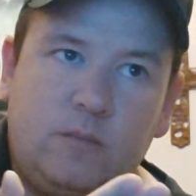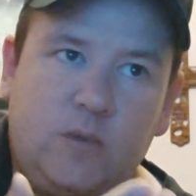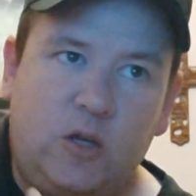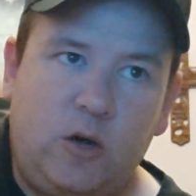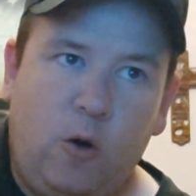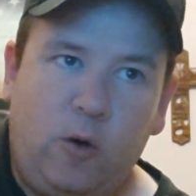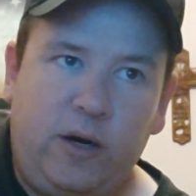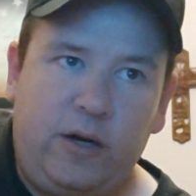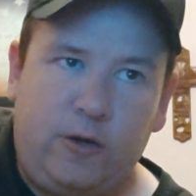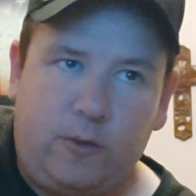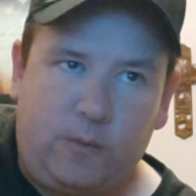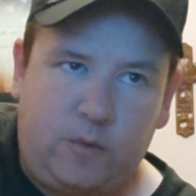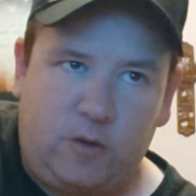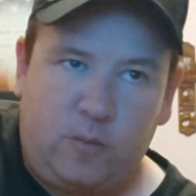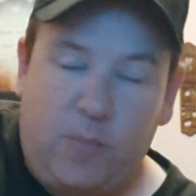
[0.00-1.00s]

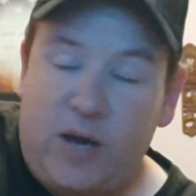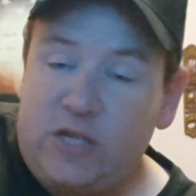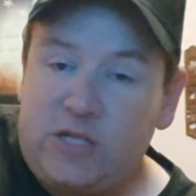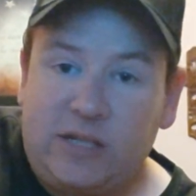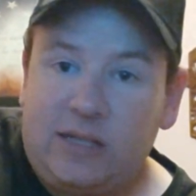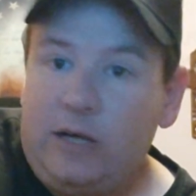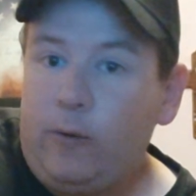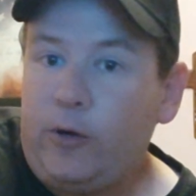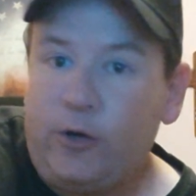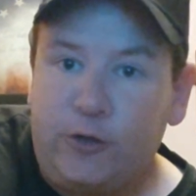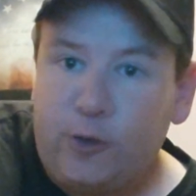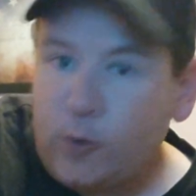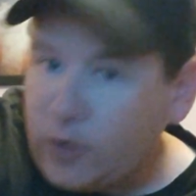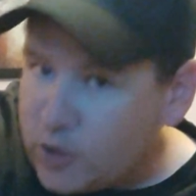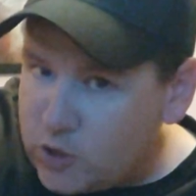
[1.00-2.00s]
you're basically what you're
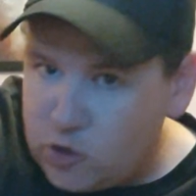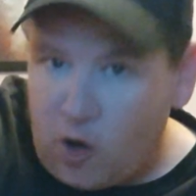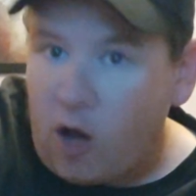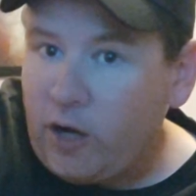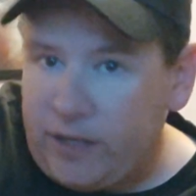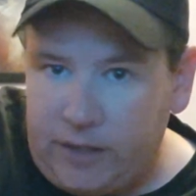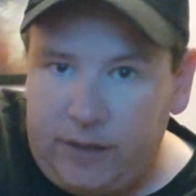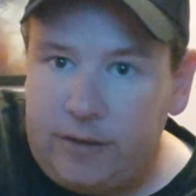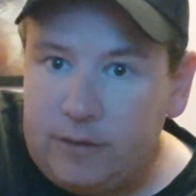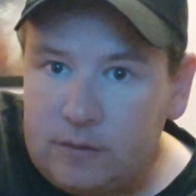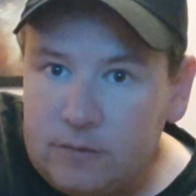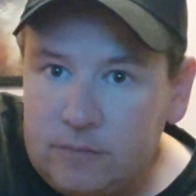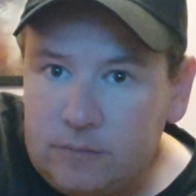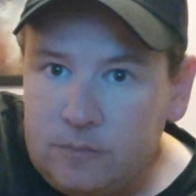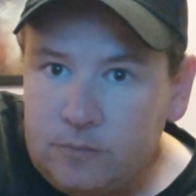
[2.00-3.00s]
doing is stalking
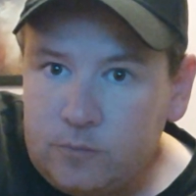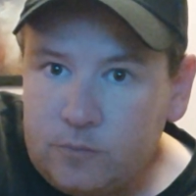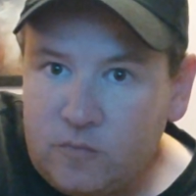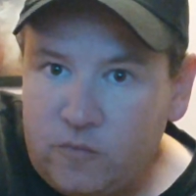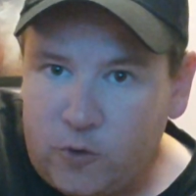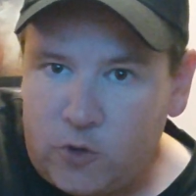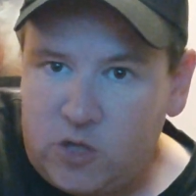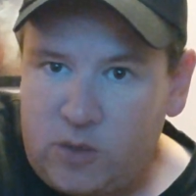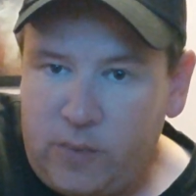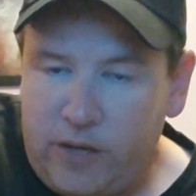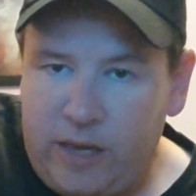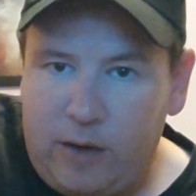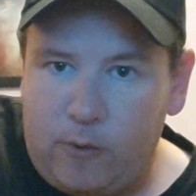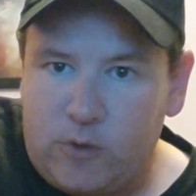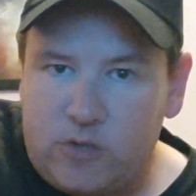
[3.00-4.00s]
for
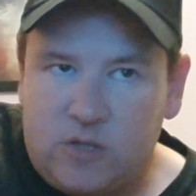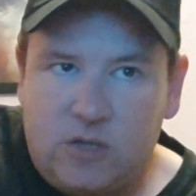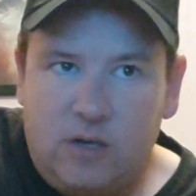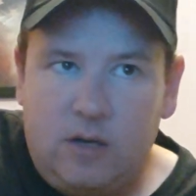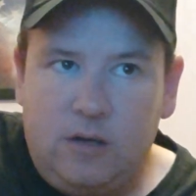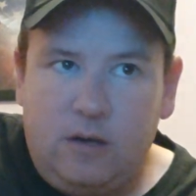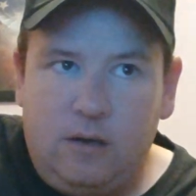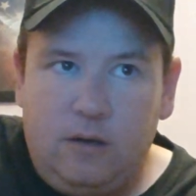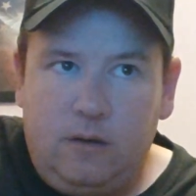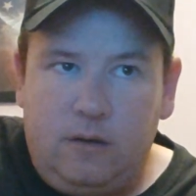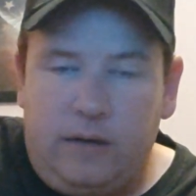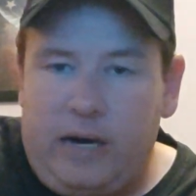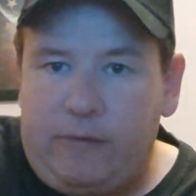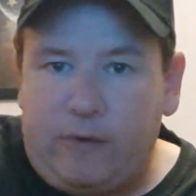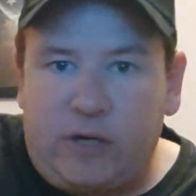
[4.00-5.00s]
somebody that was
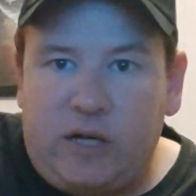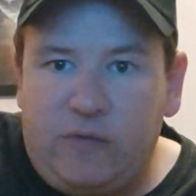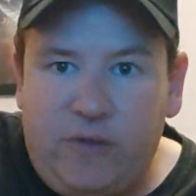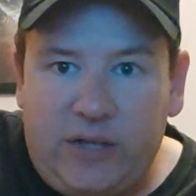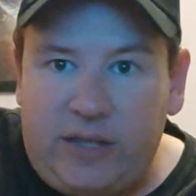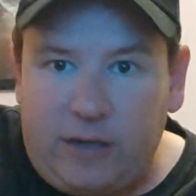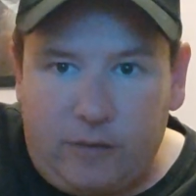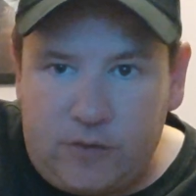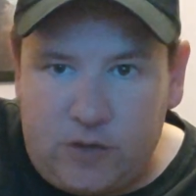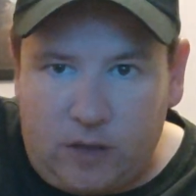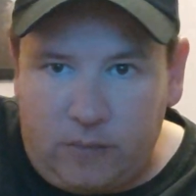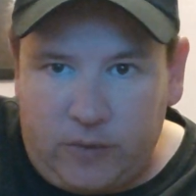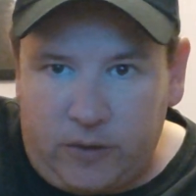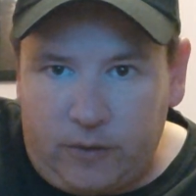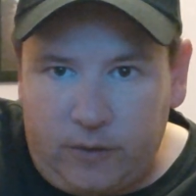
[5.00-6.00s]
never convicted of
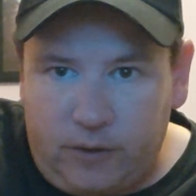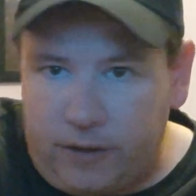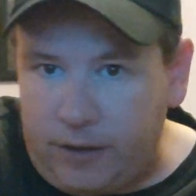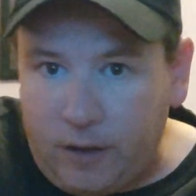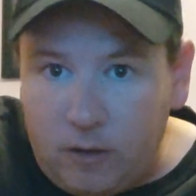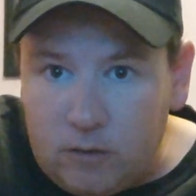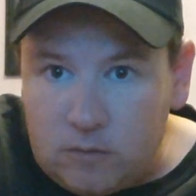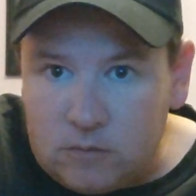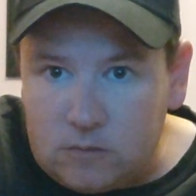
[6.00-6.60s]
something, you know?